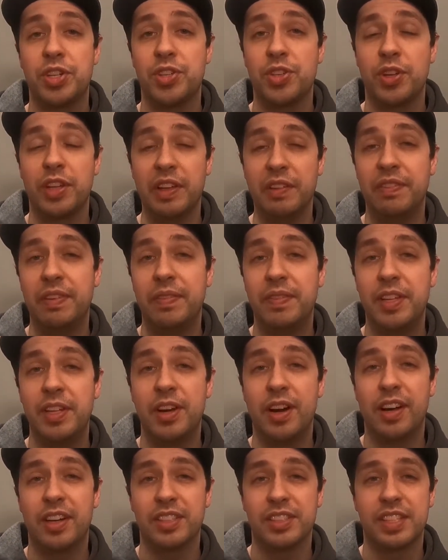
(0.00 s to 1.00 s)
is only
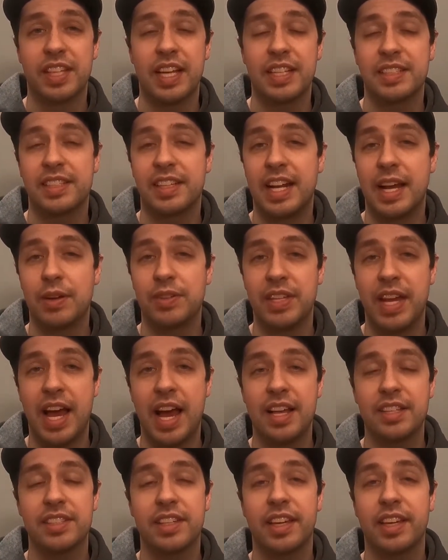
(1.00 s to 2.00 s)
$50 less than I was
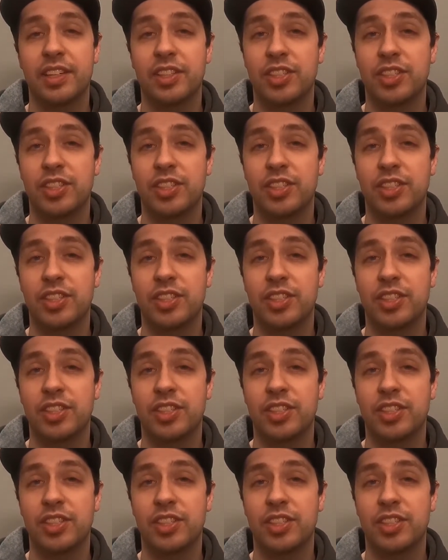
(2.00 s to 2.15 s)
asking.